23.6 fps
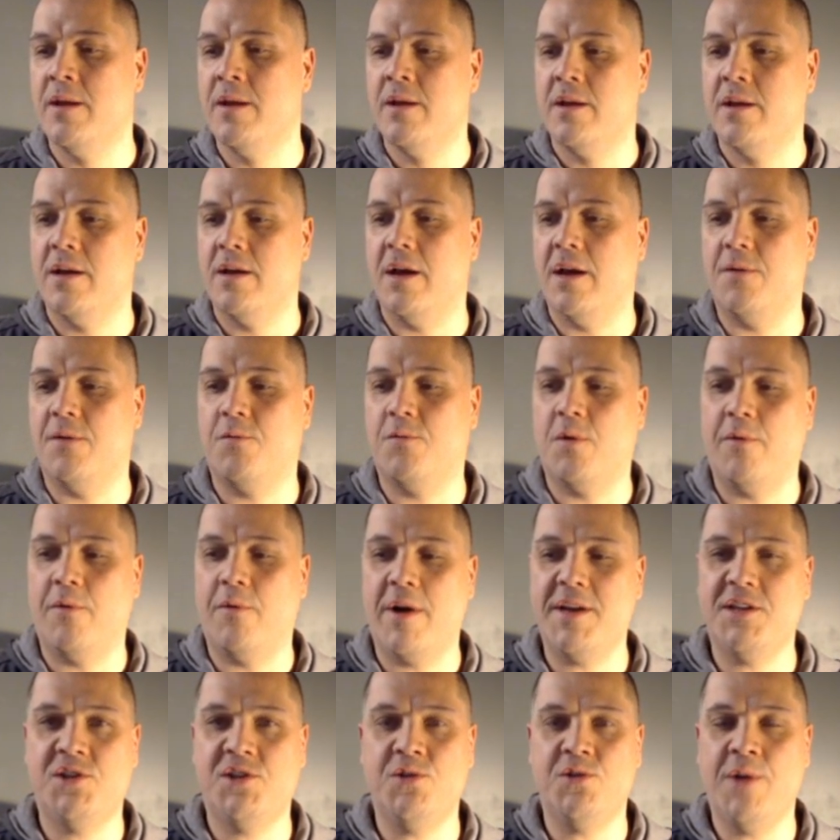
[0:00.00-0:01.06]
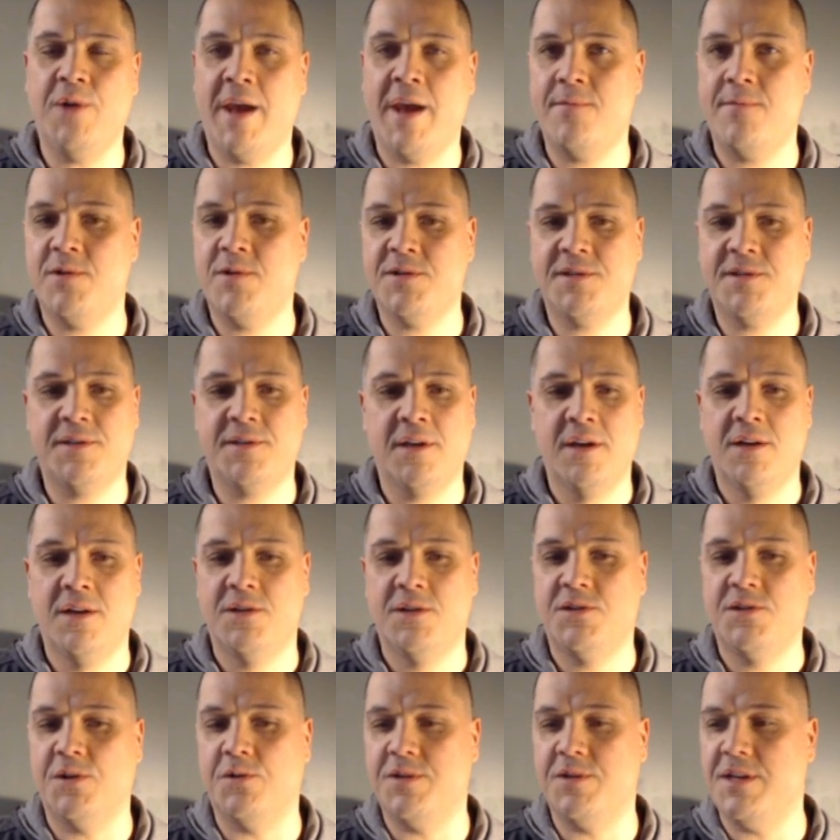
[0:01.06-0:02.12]
We're running 2 hammers,
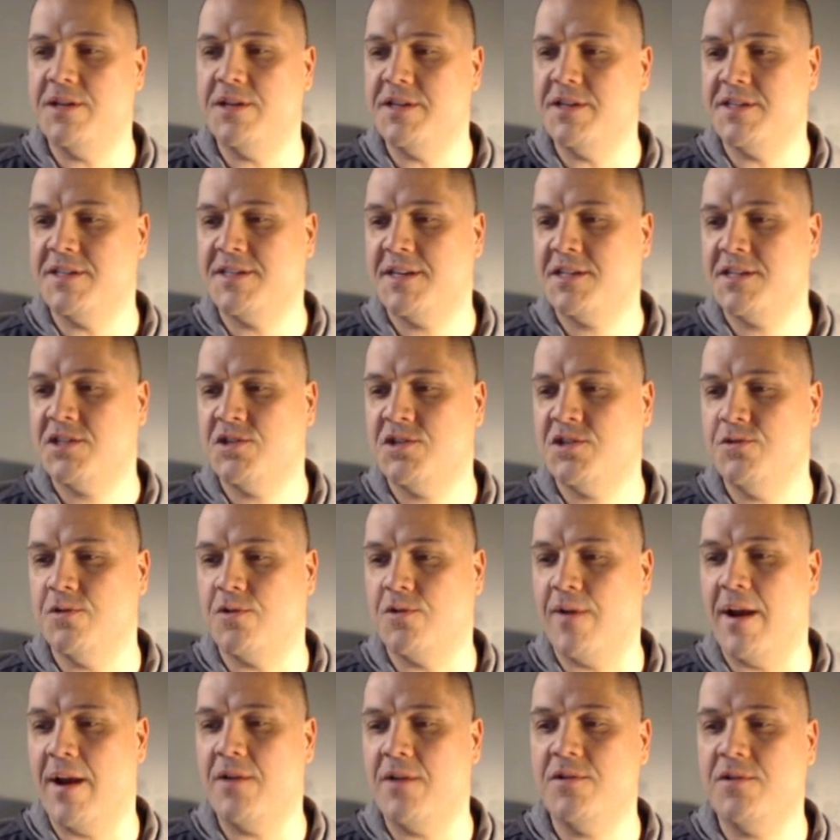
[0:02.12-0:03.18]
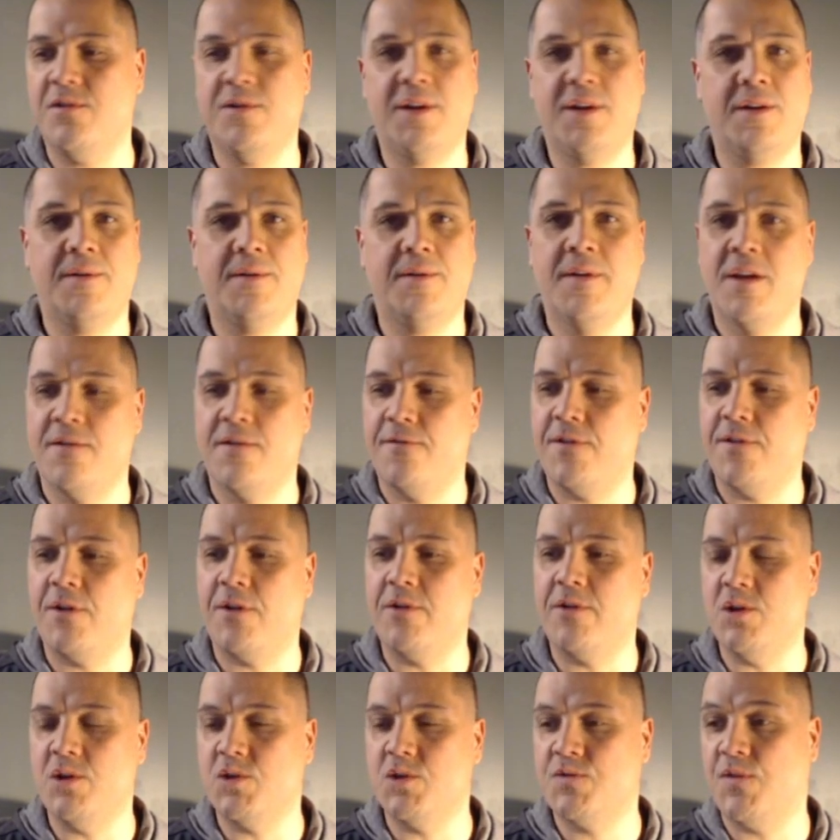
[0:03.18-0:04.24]
so dealing 6 to a ground unit.
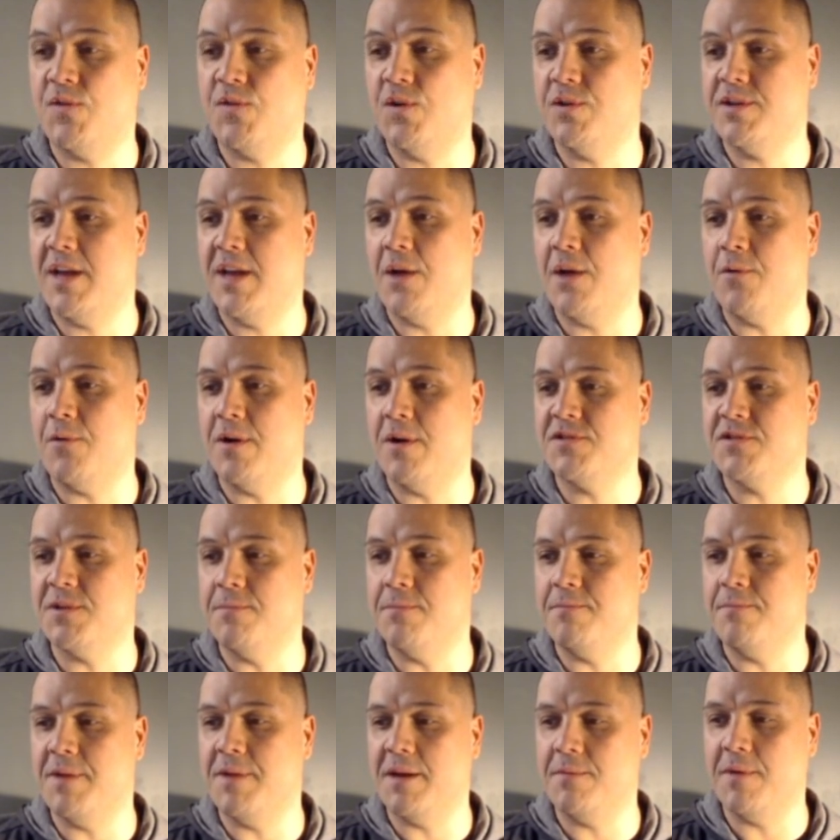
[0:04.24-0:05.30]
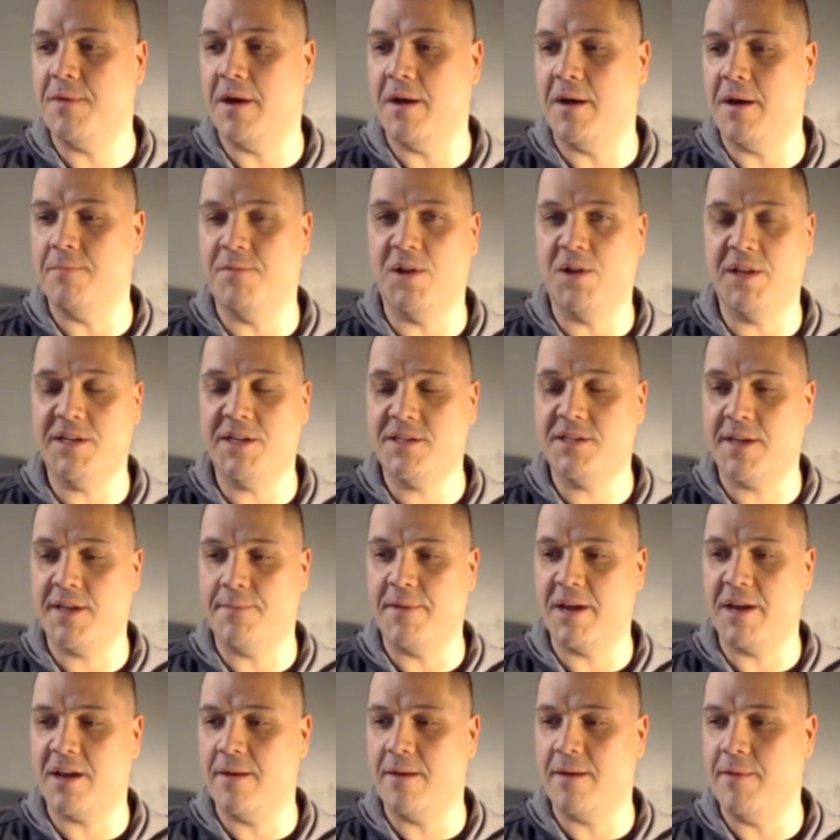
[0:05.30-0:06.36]
Very useful to get rid of some big bullies that
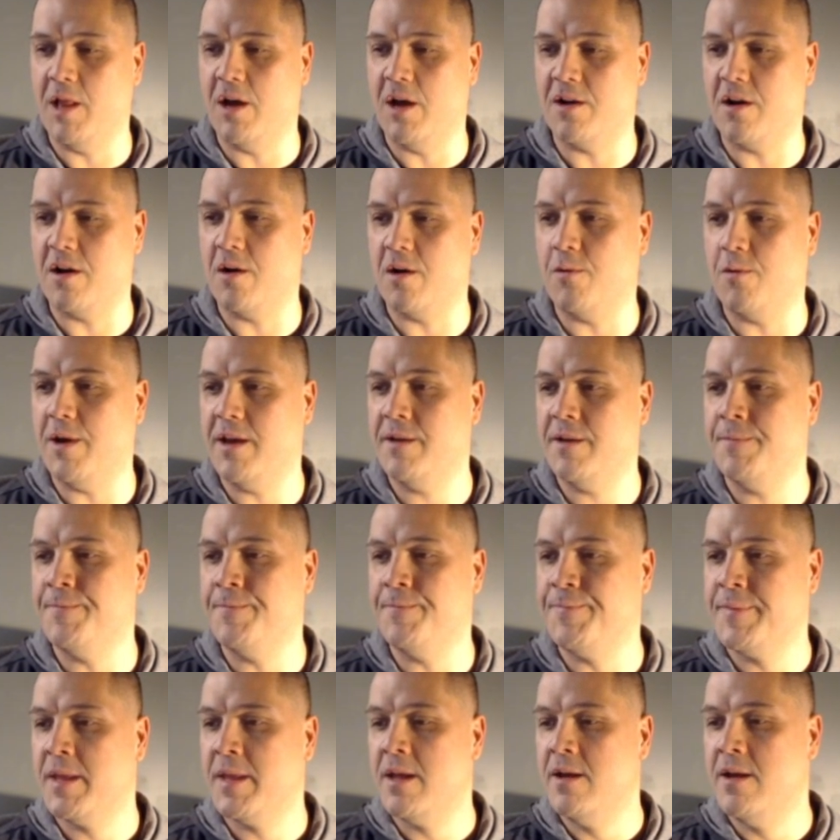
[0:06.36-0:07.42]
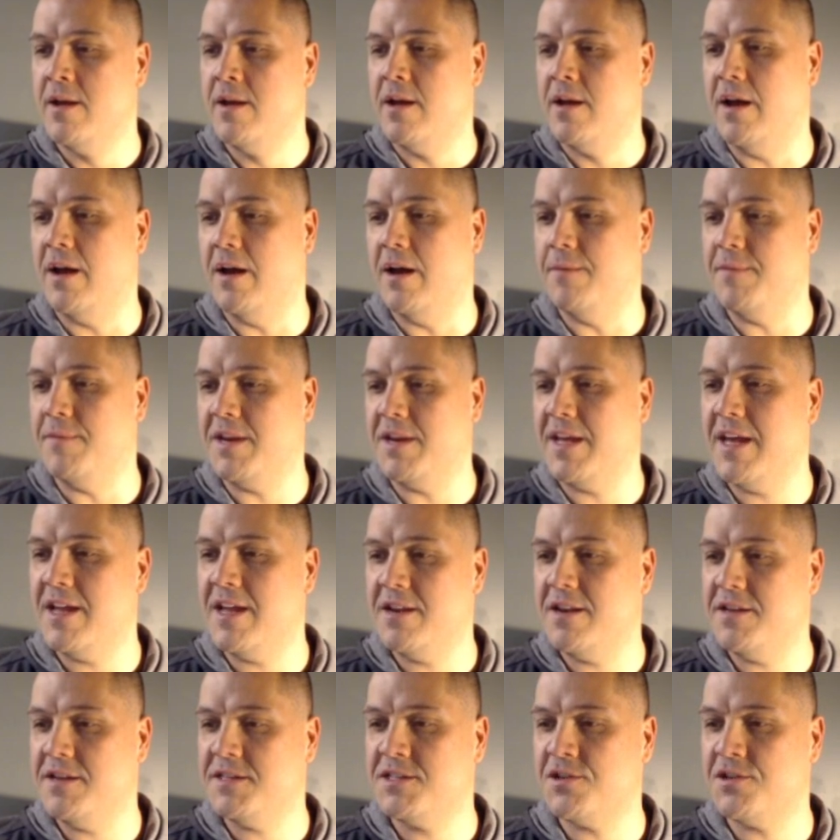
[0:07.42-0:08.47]
might come along our way. And
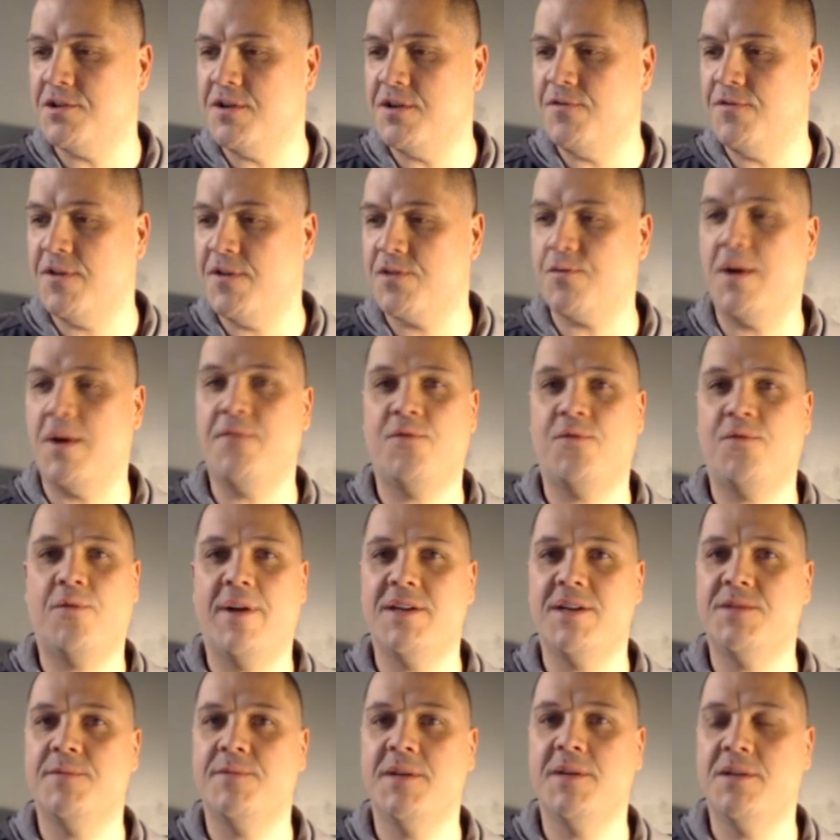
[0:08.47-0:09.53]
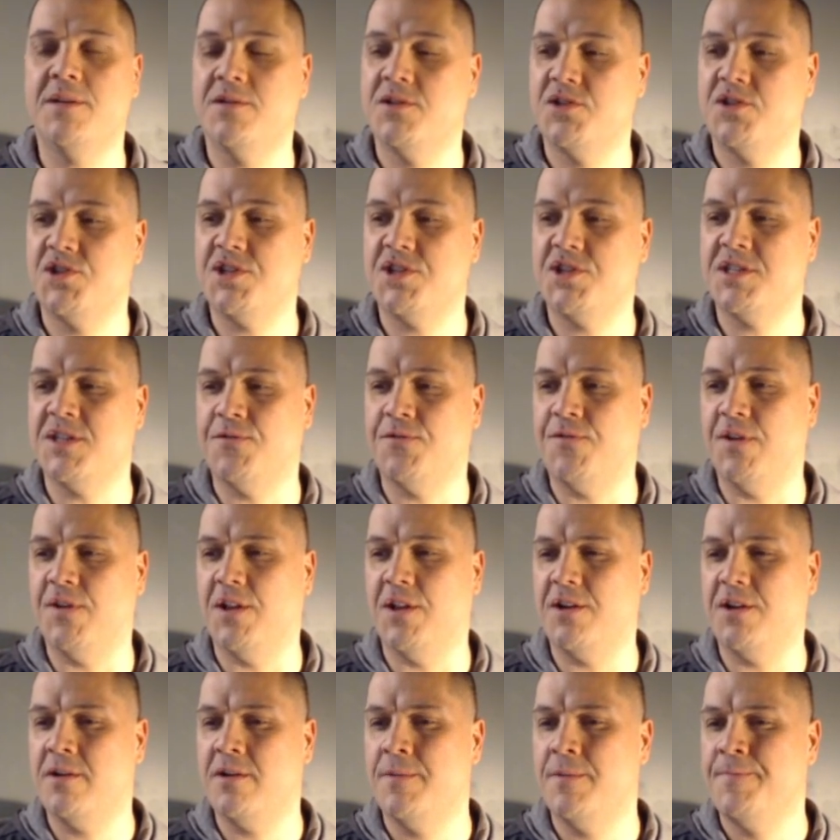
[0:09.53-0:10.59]
again, this 35th Rifle Regiment is just a filler.